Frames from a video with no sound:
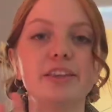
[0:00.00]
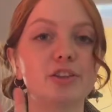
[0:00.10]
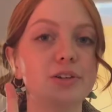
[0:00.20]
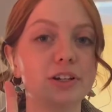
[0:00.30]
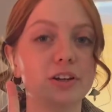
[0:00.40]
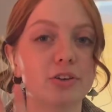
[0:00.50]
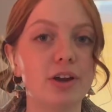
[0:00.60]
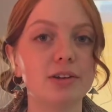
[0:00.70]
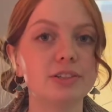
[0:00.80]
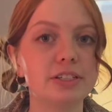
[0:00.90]
The Three Dark
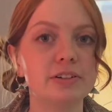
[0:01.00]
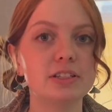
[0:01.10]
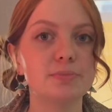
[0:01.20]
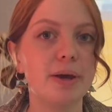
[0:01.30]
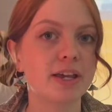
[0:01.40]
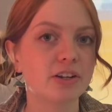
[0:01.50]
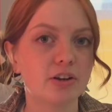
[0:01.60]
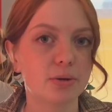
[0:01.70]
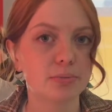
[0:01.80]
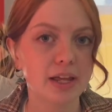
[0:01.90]
Crown series by
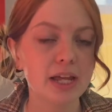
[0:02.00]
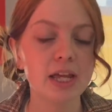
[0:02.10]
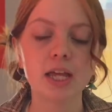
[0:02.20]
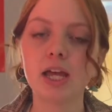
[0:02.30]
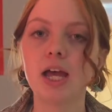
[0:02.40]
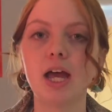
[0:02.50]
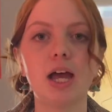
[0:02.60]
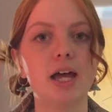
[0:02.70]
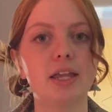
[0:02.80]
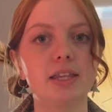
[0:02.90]
Kendara Blake.
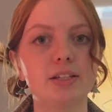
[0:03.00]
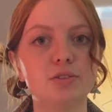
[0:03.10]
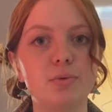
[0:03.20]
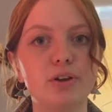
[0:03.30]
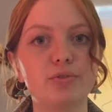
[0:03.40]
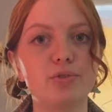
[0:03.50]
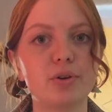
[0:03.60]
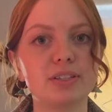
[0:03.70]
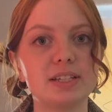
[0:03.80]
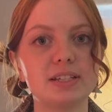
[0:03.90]
This one
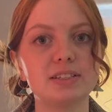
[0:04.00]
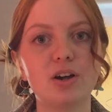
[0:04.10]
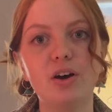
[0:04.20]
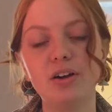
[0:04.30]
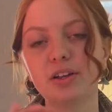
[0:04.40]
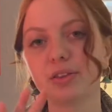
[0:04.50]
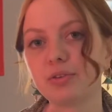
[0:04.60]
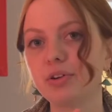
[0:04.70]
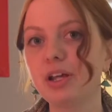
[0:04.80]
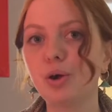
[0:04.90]
focuses on
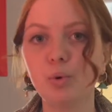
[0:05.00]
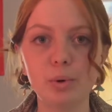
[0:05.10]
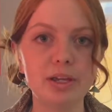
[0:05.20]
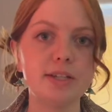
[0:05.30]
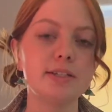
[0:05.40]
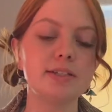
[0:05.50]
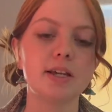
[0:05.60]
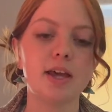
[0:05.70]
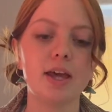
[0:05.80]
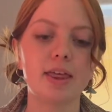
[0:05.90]
three queens
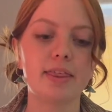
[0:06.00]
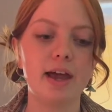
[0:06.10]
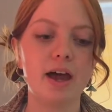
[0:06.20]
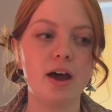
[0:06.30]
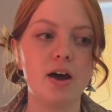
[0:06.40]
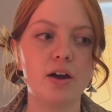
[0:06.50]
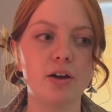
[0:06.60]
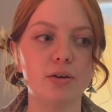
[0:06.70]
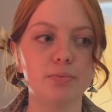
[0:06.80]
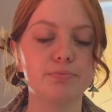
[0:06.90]
that
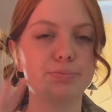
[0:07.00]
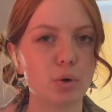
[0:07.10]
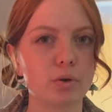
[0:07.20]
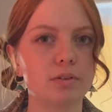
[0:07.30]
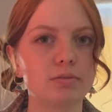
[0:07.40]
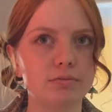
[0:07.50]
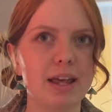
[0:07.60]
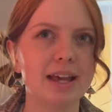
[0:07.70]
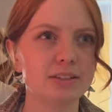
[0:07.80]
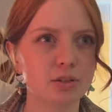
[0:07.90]
are born
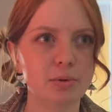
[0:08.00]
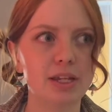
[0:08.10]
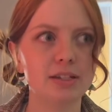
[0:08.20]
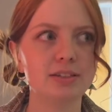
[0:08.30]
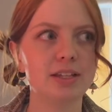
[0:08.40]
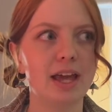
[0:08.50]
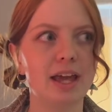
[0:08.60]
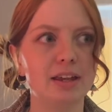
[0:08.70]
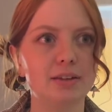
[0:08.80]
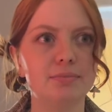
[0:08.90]
as queens,
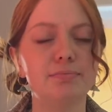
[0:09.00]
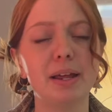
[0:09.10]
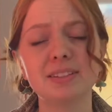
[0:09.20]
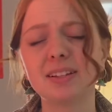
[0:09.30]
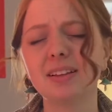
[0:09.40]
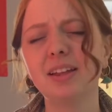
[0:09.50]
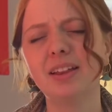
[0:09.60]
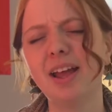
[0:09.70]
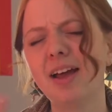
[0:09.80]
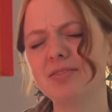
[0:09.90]
and basically
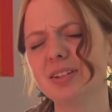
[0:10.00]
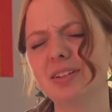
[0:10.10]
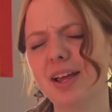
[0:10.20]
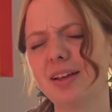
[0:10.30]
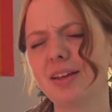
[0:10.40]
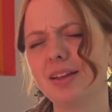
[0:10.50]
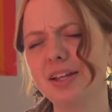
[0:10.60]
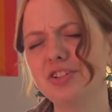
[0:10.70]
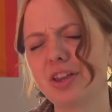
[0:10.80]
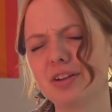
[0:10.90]
they have to like kill
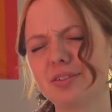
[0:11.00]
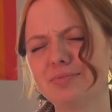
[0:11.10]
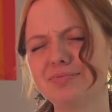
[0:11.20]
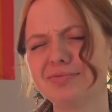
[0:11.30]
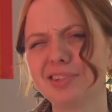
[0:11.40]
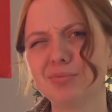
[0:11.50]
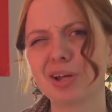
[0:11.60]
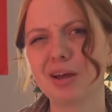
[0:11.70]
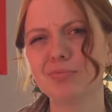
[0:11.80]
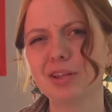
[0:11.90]
each other to
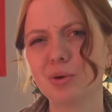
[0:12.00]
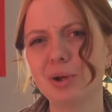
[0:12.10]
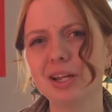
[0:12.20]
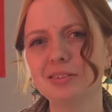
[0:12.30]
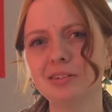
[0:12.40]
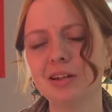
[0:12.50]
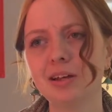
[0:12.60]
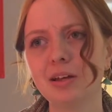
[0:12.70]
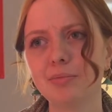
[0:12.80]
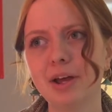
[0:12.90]
become the queen
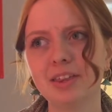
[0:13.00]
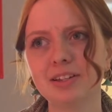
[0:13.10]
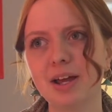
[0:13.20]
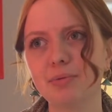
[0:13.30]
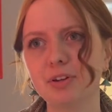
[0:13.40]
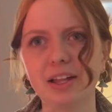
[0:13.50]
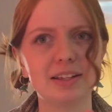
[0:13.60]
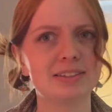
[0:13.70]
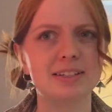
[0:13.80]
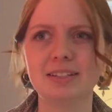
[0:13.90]
by the time they're like
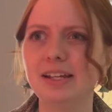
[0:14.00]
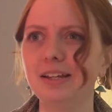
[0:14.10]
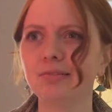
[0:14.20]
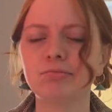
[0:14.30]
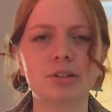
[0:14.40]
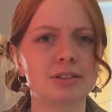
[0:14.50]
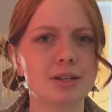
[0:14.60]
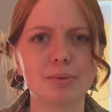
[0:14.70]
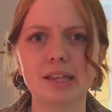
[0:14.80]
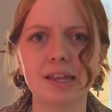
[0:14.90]
16 or
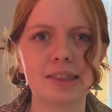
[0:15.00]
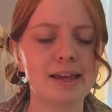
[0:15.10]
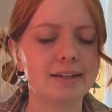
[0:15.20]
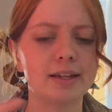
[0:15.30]
something like that.